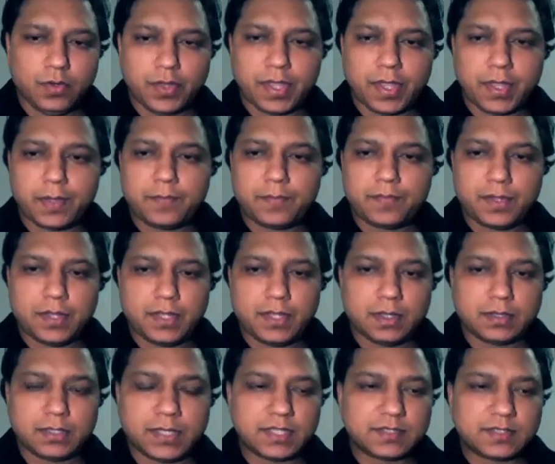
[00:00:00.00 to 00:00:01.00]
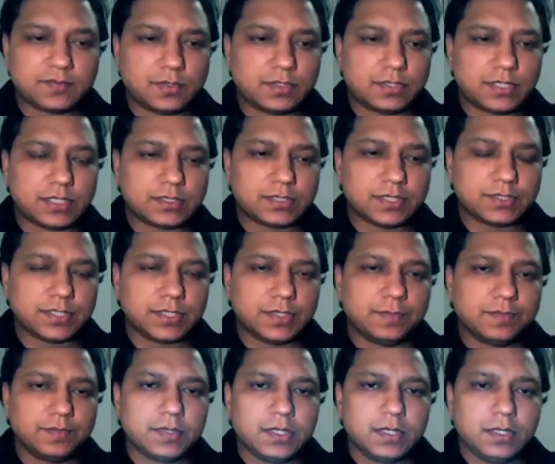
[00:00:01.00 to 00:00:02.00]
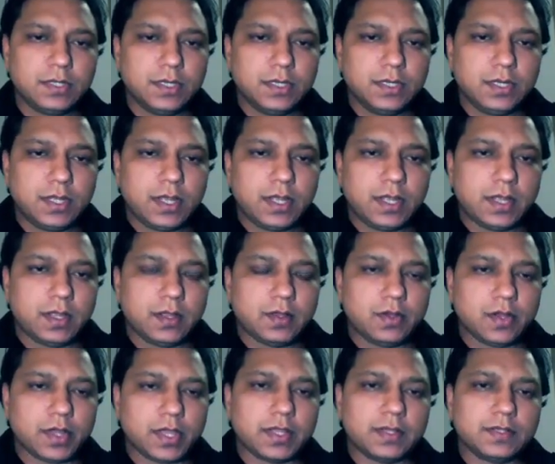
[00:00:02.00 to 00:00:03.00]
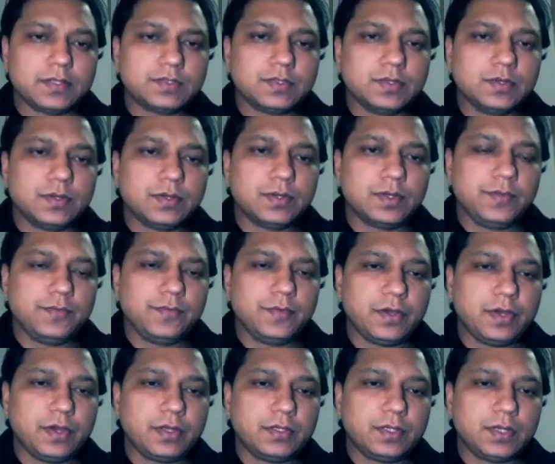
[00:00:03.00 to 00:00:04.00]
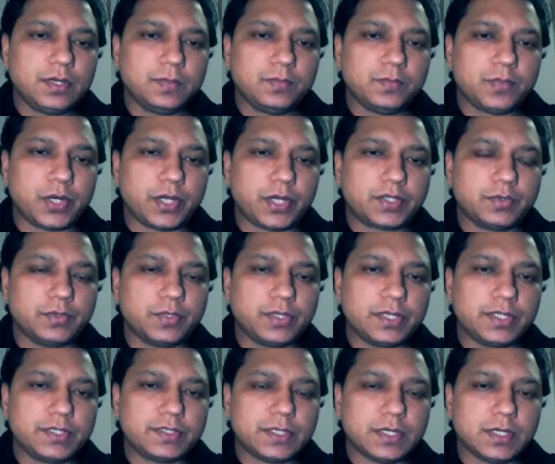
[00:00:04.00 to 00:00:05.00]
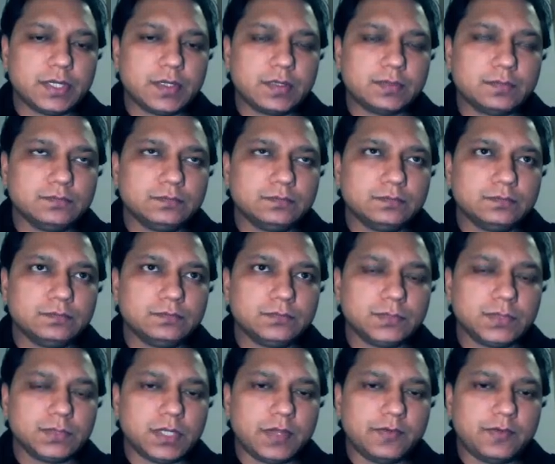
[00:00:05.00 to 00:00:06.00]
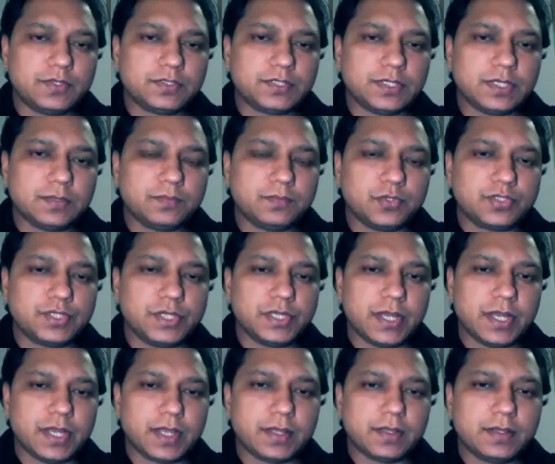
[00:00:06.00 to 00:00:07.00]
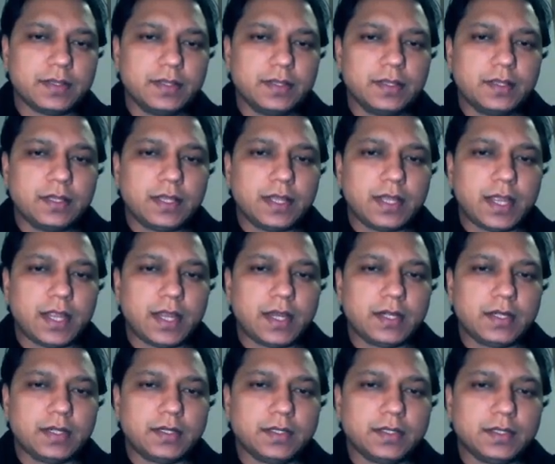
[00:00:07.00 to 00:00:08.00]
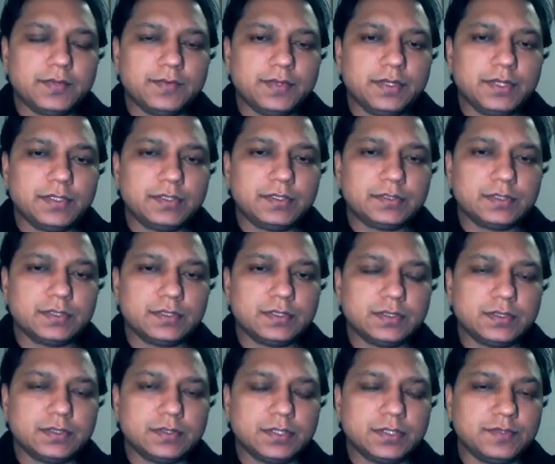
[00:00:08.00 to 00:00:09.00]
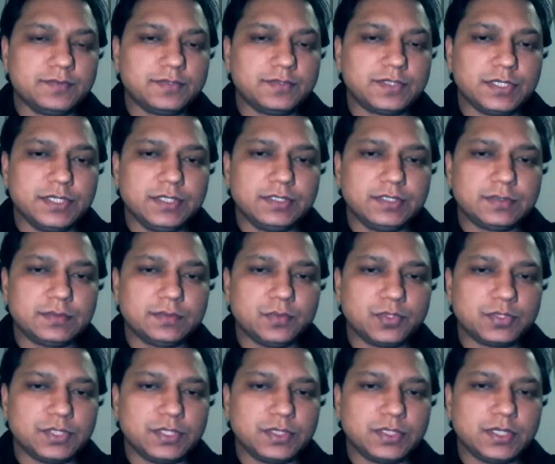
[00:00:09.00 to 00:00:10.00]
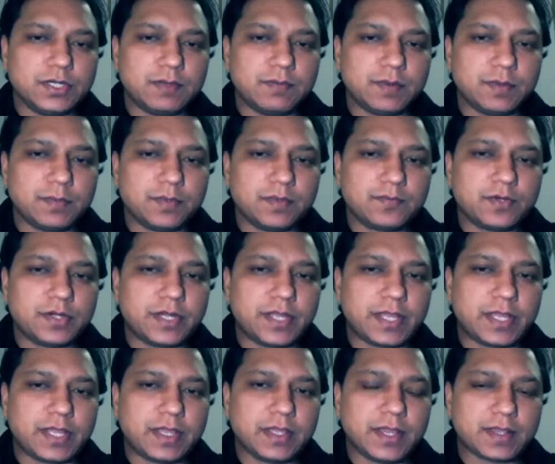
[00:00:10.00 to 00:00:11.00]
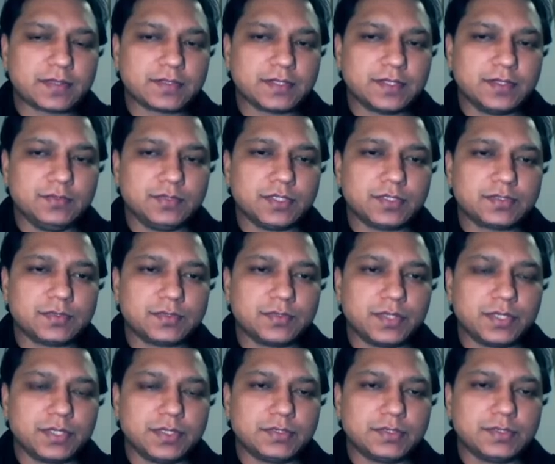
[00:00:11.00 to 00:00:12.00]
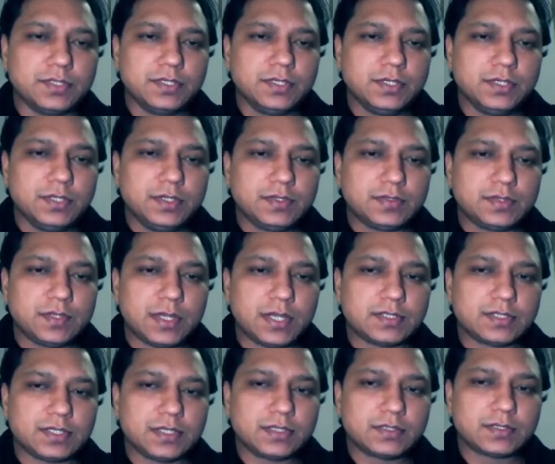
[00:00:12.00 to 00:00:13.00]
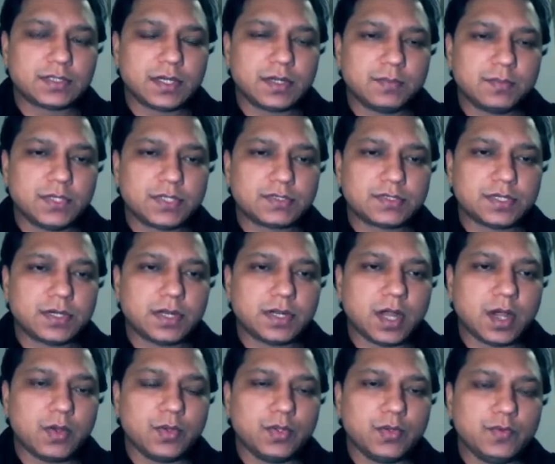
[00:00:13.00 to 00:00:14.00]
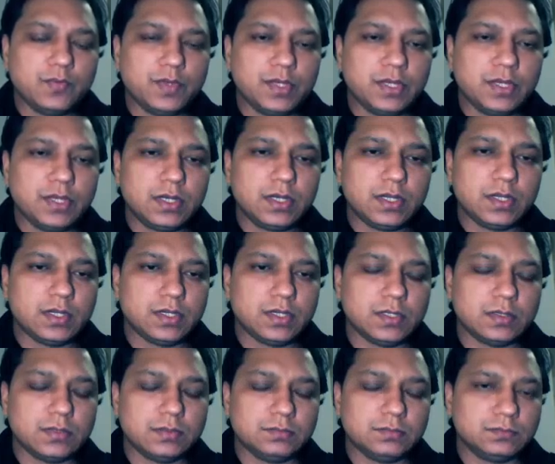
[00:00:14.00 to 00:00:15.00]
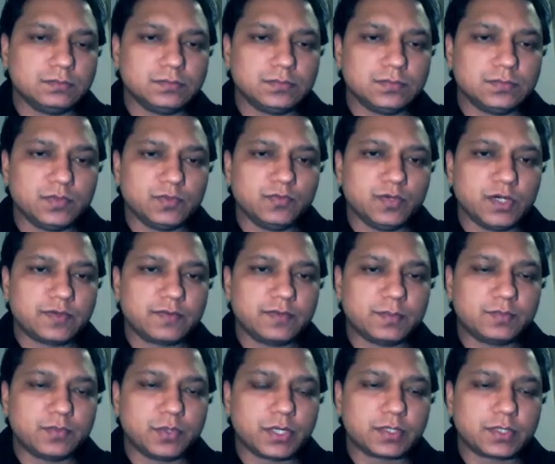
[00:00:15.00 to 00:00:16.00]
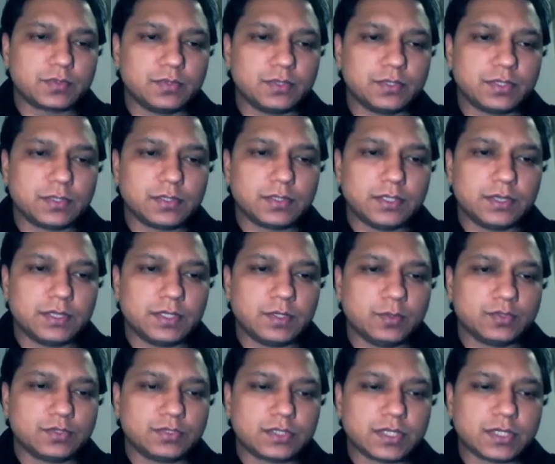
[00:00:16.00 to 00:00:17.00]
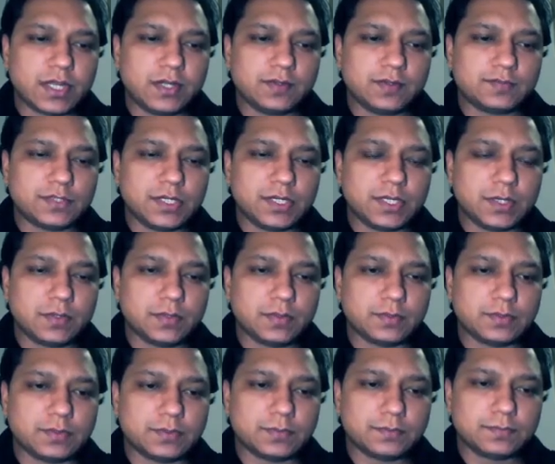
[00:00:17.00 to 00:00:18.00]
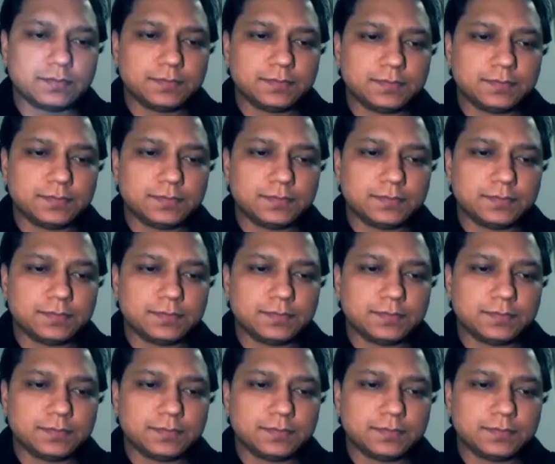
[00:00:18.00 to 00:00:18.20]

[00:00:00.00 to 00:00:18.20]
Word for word: Okay. Yeah. Thanks for that, Sachin. Okay. So if your product owner is a, I would say a pushy guy, and if he is or if she is pushing the developer for taking extra user stories, so as a Scrum Master, how you will work with product owner in those kind of scenarios?